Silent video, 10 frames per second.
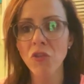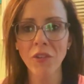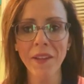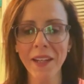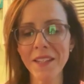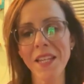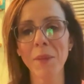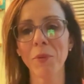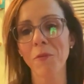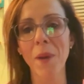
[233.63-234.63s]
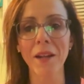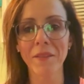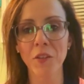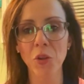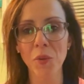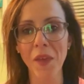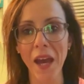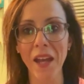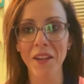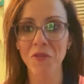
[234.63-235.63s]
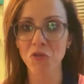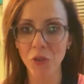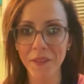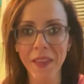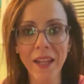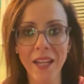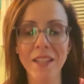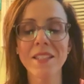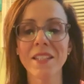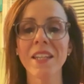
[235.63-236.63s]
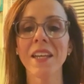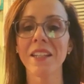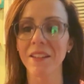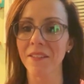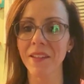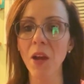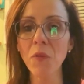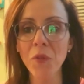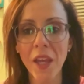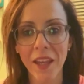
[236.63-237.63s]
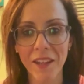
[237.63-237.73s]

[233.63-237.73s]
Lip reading: just any type of monster that just that entity in itself